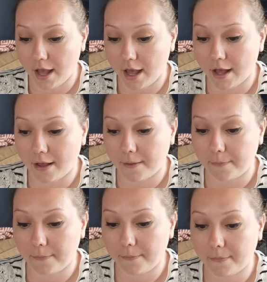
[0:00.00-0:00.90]

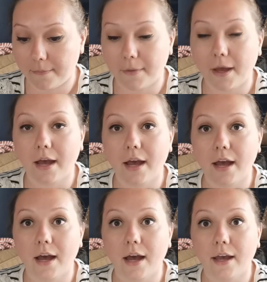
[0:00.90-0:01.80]

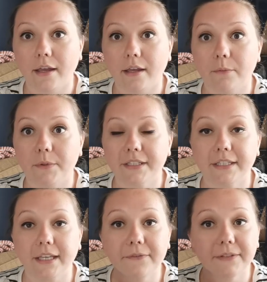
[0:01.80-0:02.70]
I was
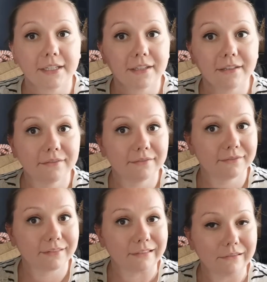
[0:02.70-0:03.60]
gifted
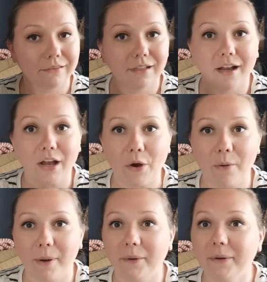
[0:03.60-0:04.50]
a
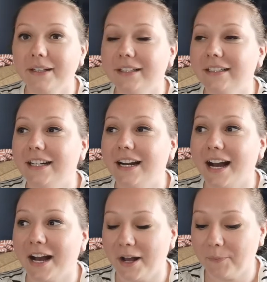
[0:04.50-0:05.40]
Kobo.
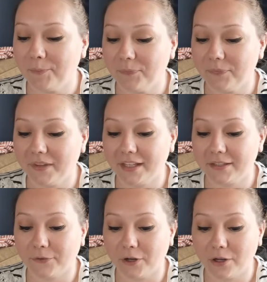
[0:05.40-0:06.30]

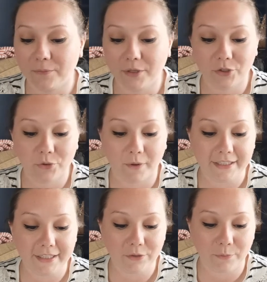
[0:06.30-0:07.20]
It's from
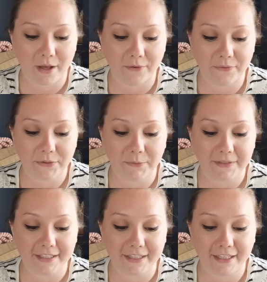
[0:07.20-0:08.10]
2012, so
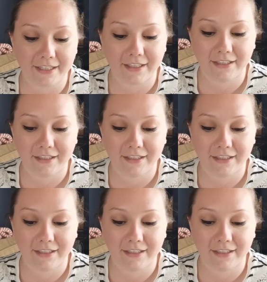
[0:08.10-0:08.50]
it's nothing...